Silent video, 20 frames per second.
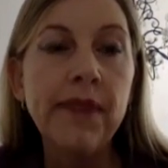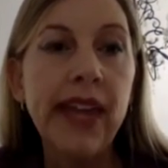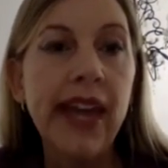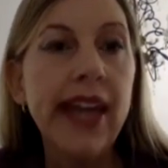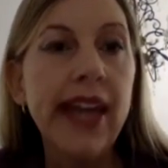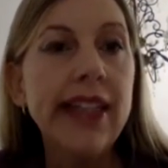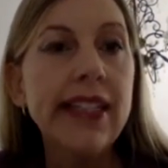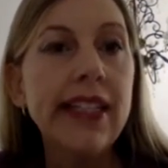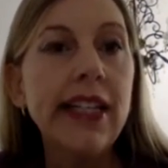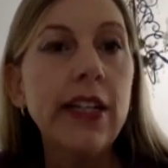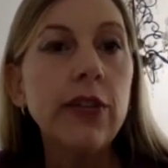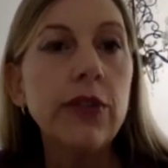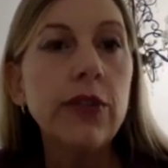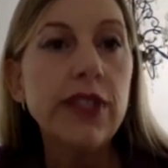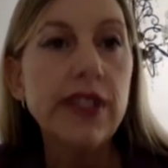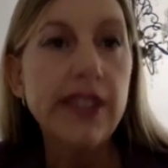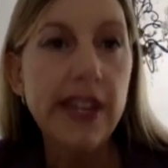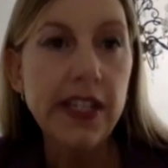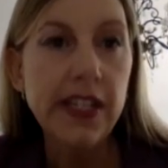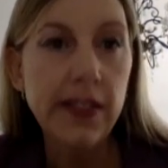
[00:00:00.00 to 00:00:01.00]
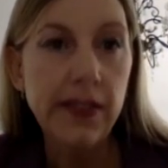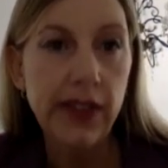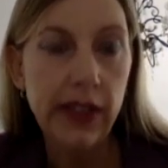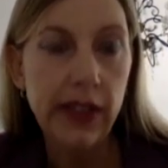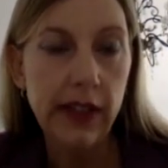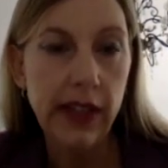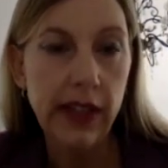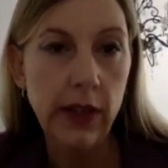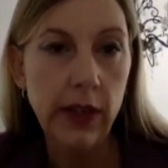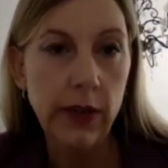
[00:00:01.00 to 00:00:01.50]
X-linked recessive
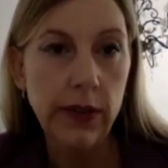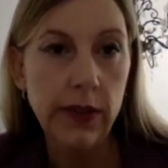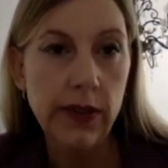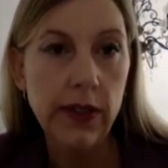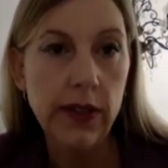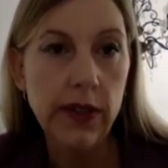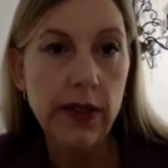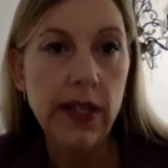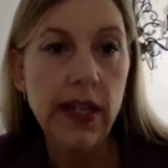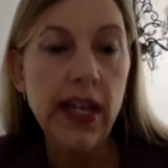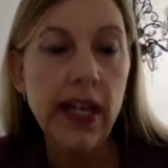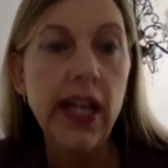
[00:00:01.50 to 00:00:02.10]
ichthyosis